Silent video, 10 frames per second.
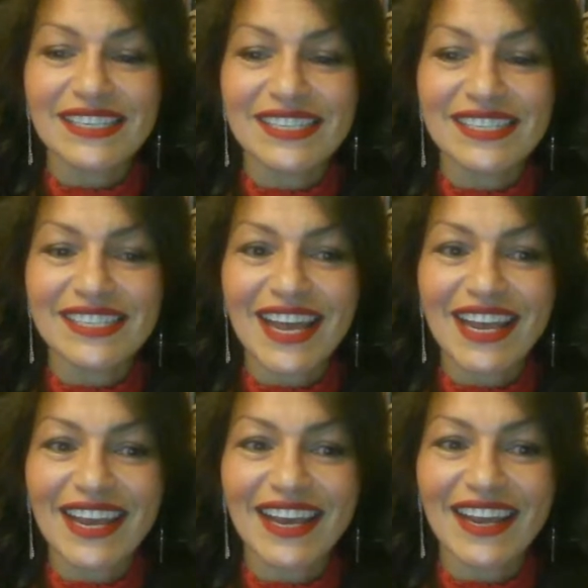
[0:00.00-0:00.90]

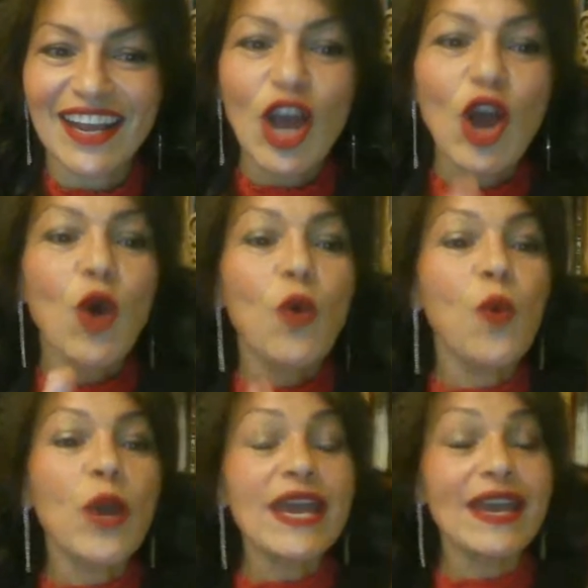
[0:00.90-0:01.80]
saying,
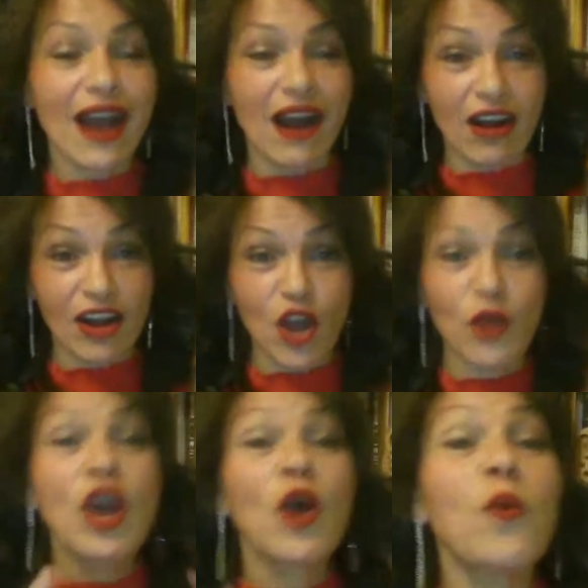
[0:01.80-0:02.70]
we are going,